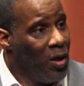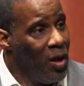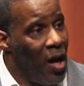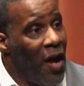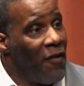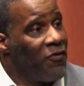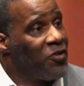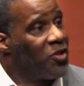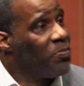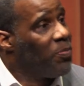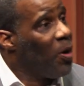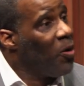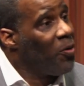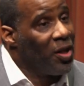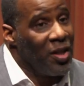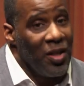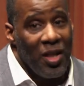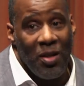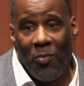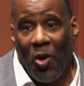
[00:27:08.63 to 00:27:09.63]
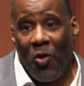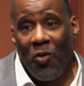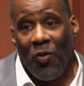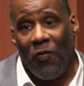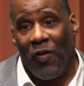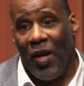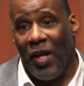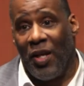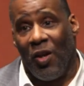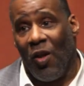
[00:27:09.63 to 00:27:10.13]
I have spoken and
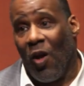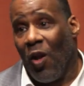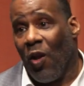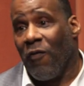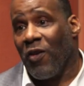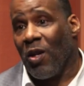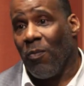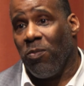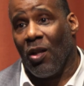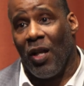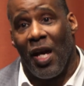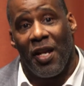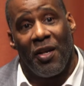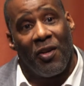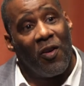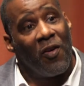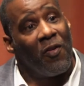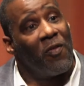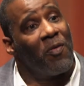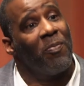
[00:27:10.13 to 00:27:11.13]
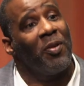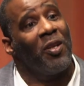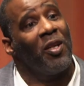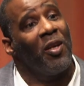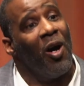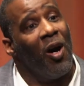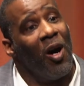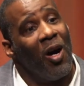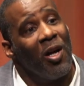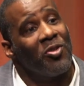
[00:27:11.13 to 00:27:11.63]
motivated all over the planet Earth
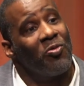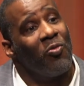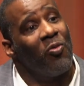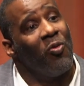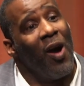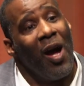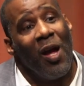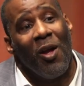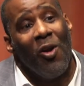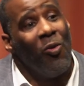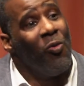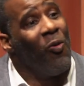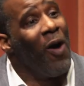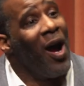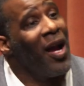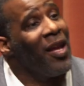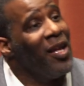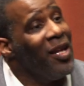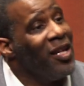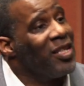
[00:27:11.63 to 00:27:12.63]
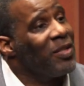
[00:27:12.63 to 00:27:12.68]
because why?